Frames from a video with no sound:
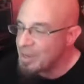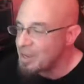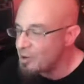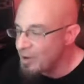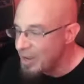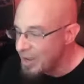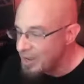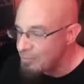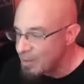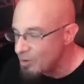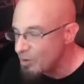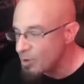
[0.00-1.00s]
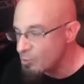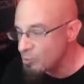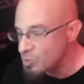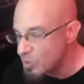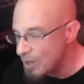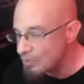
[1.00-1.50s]
Bang your head. Metal Health
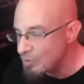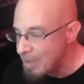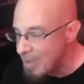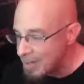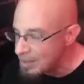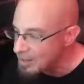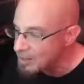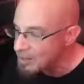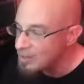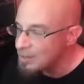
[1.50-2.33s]
will drive you mid.